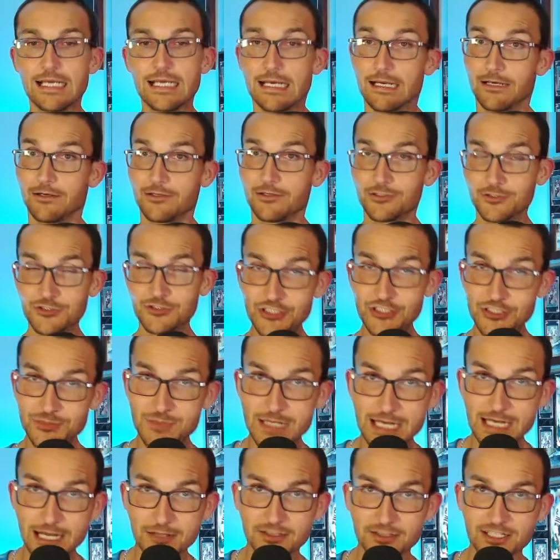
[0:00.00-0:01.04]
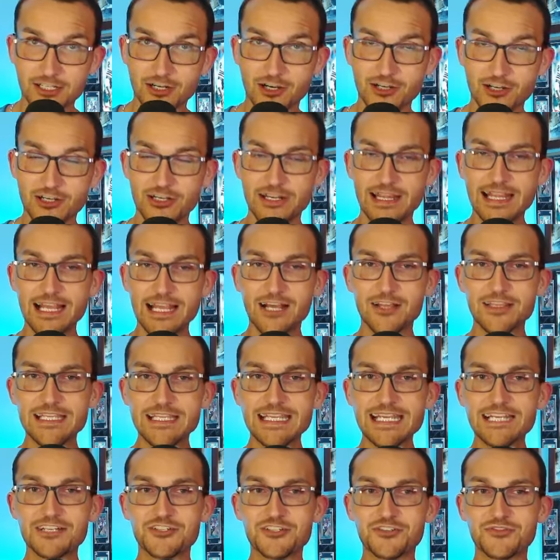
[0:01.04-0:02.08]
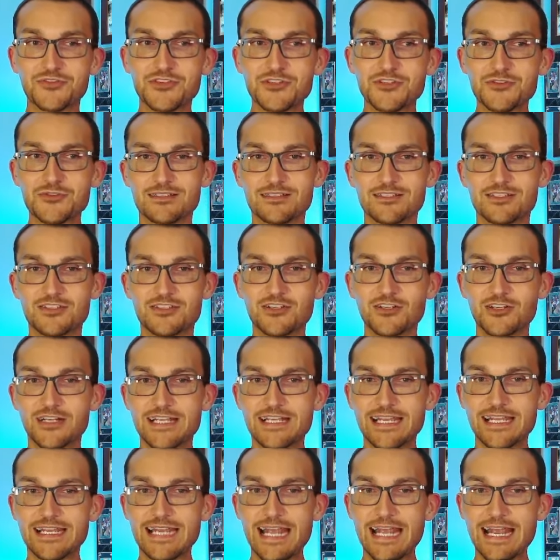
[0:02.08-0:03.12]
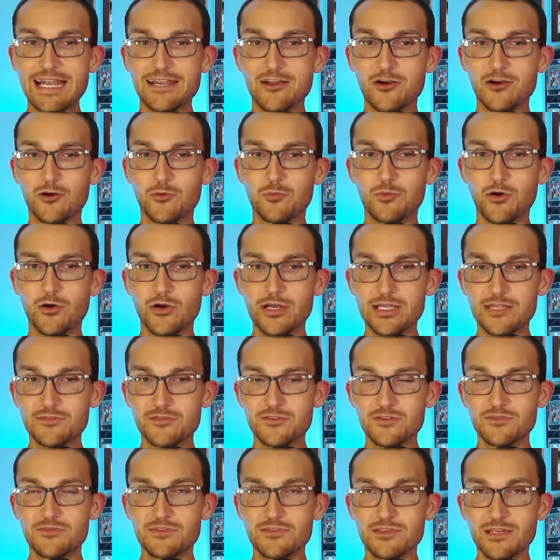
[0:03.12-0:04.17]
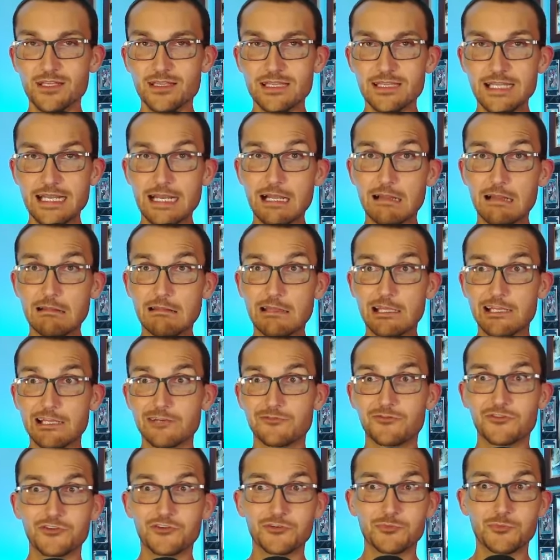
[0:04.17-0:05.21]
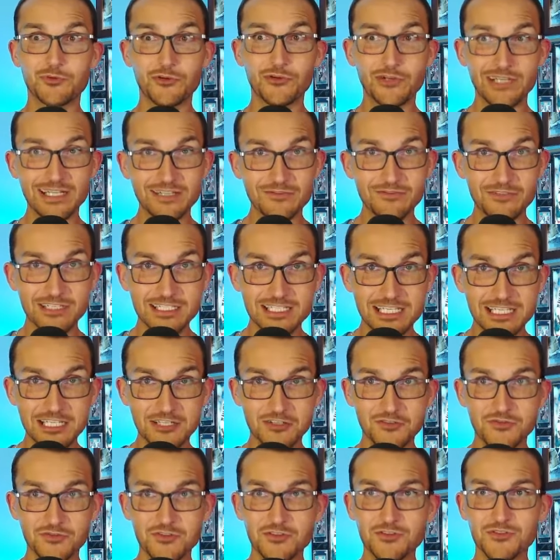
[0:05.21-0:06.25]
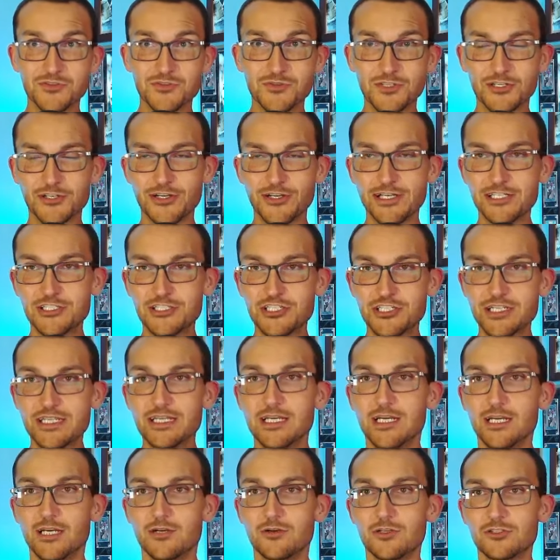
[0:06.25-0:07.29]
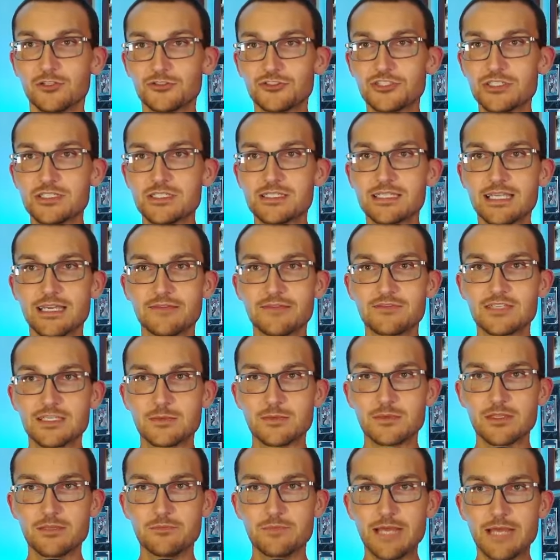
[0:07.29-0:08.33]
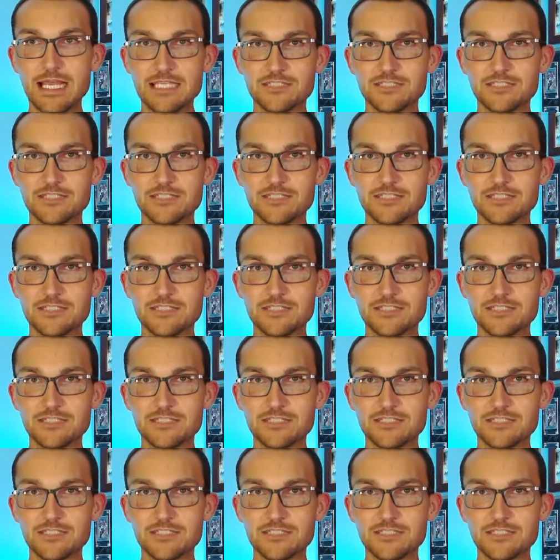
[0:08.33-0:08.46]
well, she's been out there on the interview circuit, and oh boy, if you thought that a lot of her previous interviews were cringy, well, she saved some of the best